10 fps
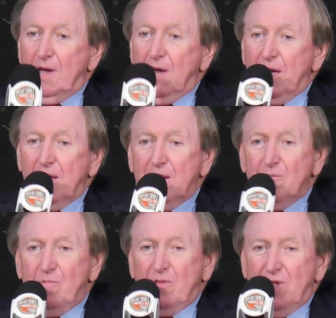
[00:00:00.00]

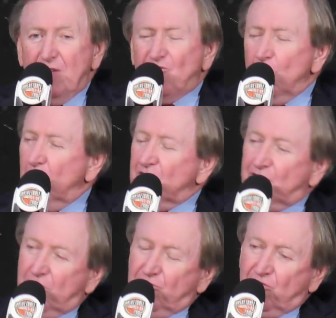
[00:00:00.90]
Not so
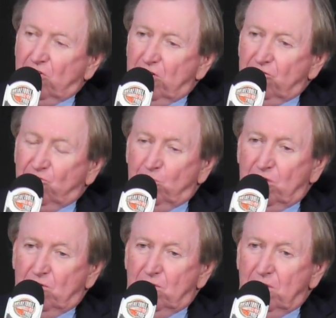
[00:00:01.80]
much discussed,
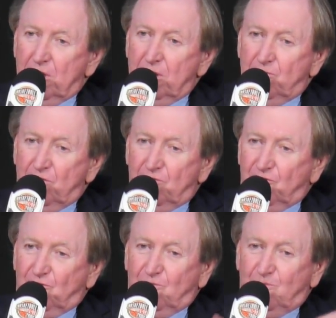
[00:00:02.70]
but
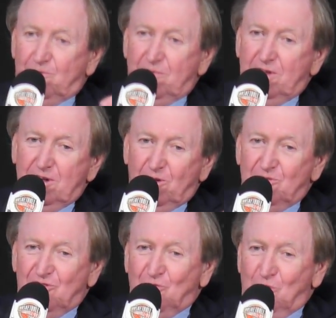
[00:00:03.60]
just
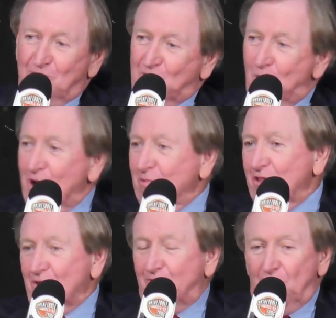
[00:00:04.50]
sort of going
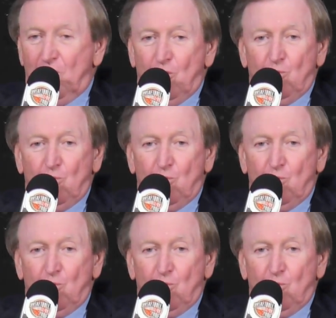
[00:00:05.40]
with the flow.